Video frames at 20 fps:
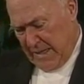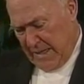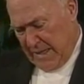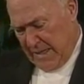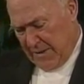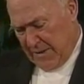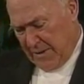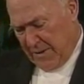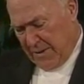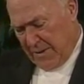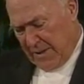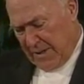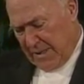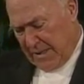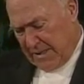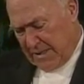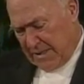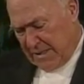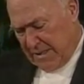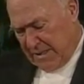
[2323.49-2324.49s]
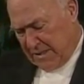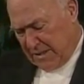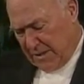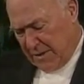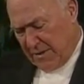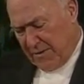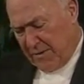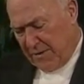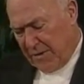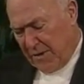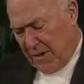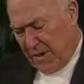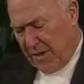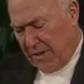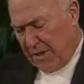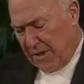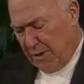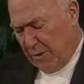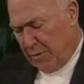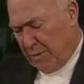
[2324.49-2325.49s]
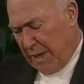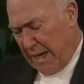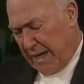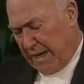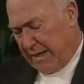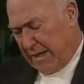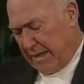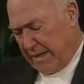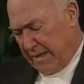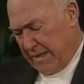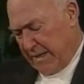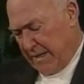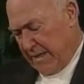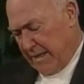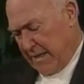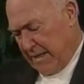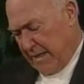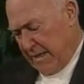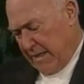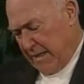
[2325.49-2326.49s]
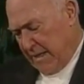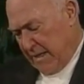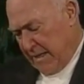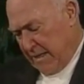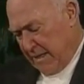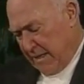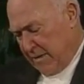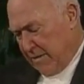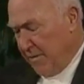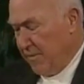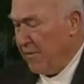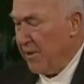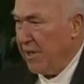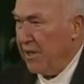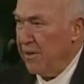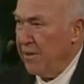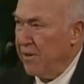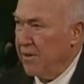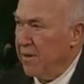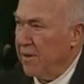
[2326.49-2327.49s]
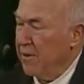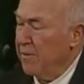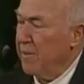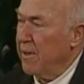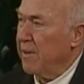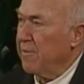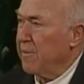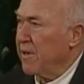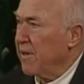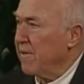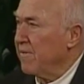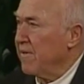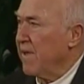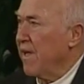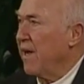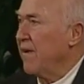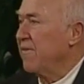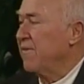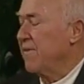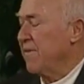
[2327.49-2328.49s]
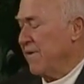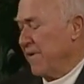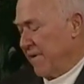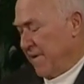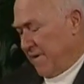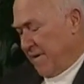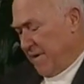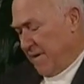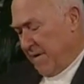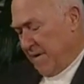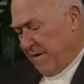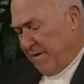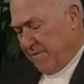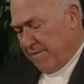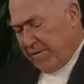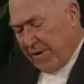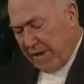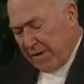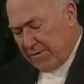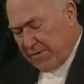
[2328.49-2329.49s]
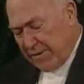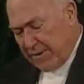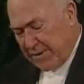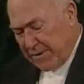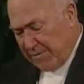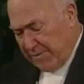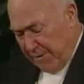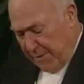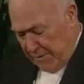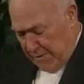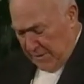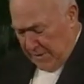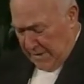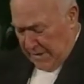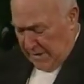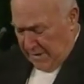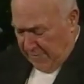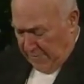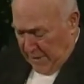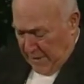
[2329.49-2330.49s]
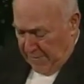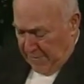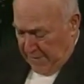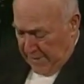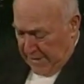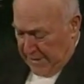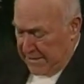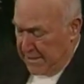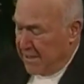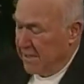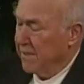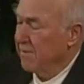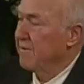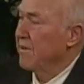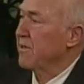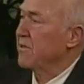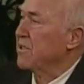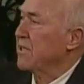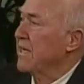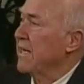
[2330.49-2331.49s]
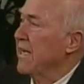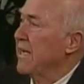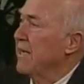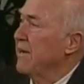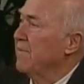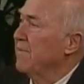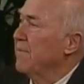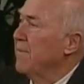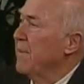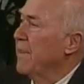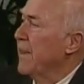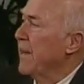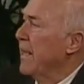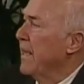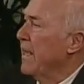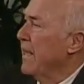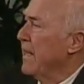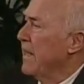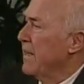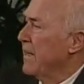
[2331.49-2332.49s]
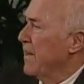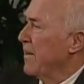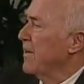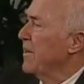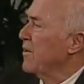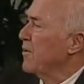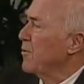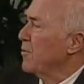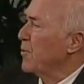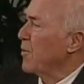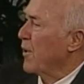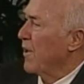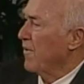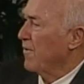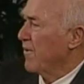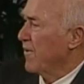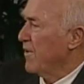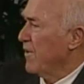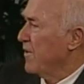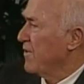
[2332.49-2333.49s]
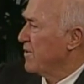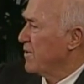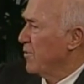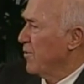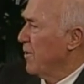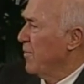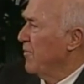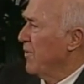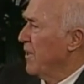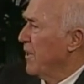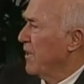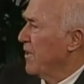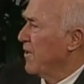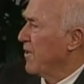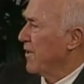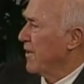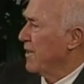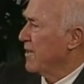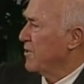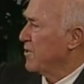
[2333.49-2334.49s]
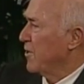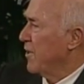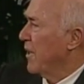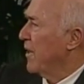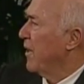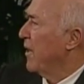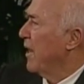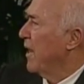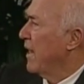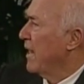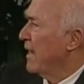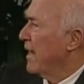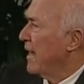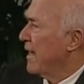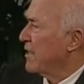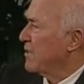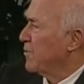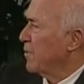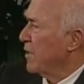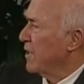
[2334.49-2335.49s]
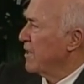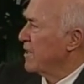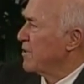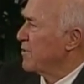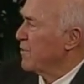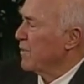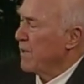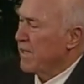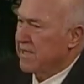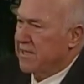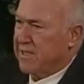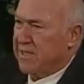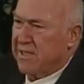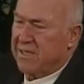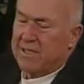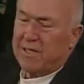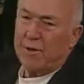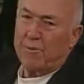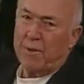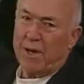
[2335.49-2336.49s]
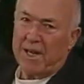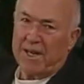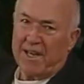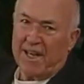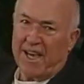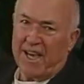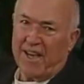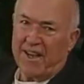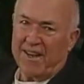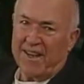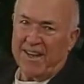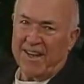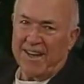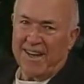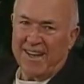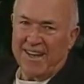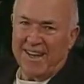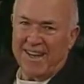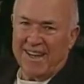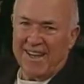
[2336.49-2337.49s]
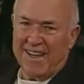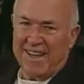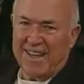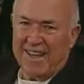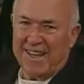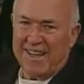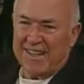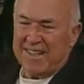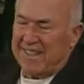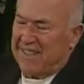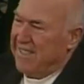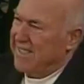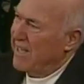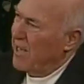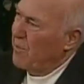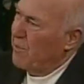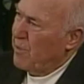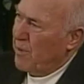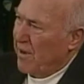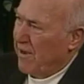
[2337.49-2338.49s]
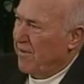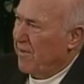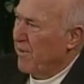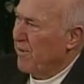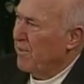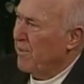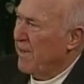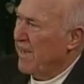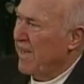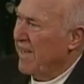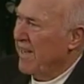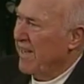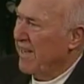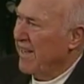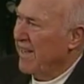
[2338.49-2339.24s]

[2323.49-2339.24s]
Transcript: And the Lord is sort of calling you back to a renewed commitment of love faithful faithfulness and devotion to Him. They're here to pray for you, so we would encourage you uh, as we're dismissed, just come on down and just say, Pray for me.